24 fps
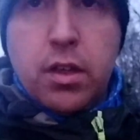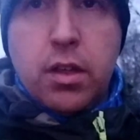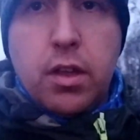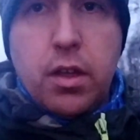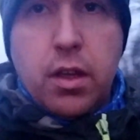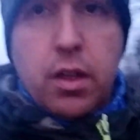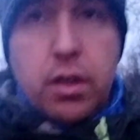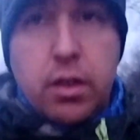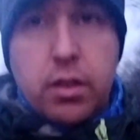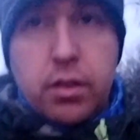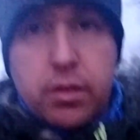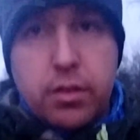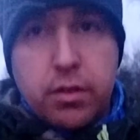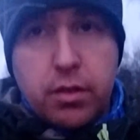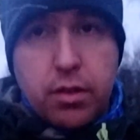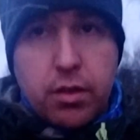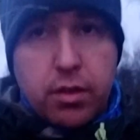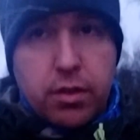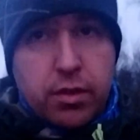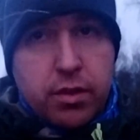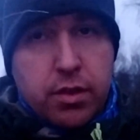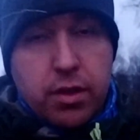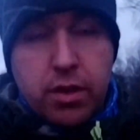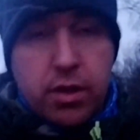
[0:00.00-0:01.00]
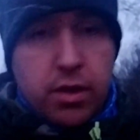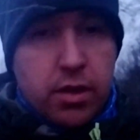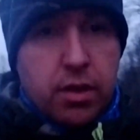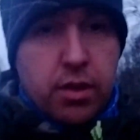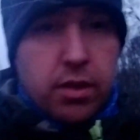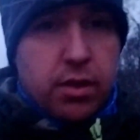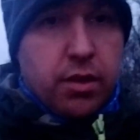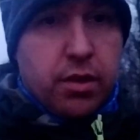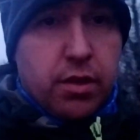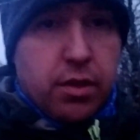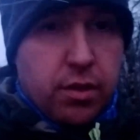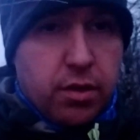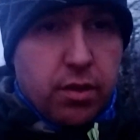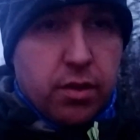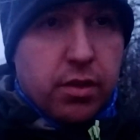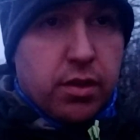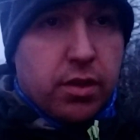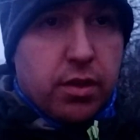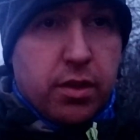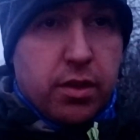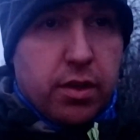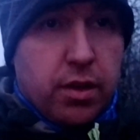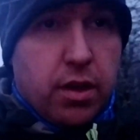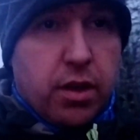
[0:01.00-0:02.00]
And it's not not
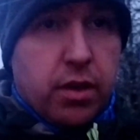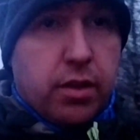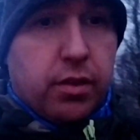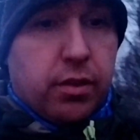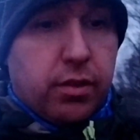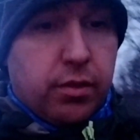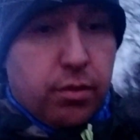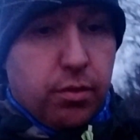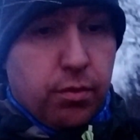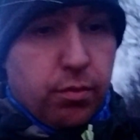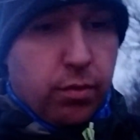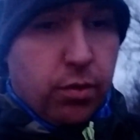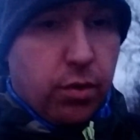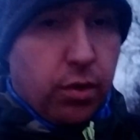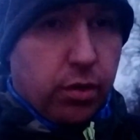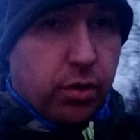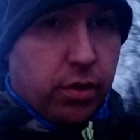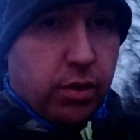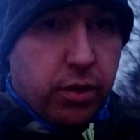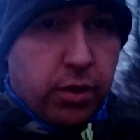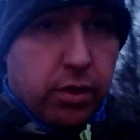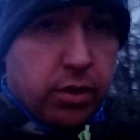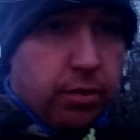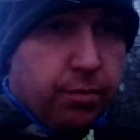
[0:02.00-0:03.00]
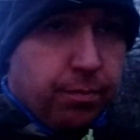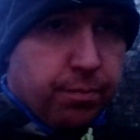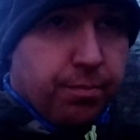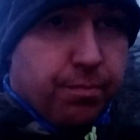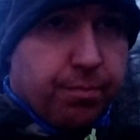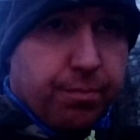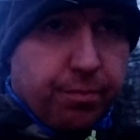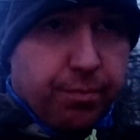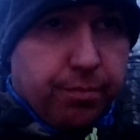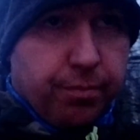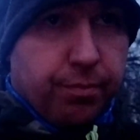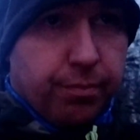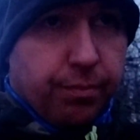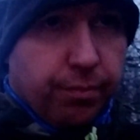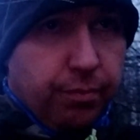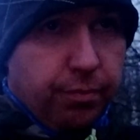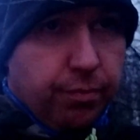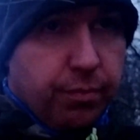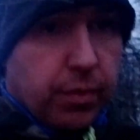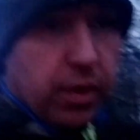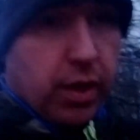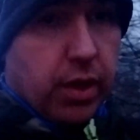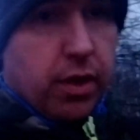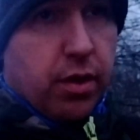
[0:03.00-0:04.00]
nice to walk here
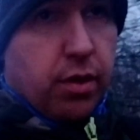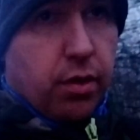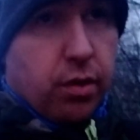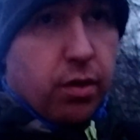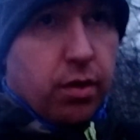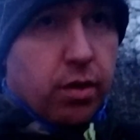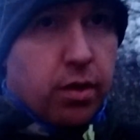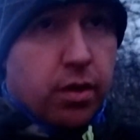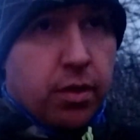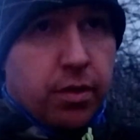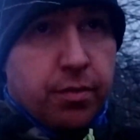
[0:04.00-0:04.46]
at all.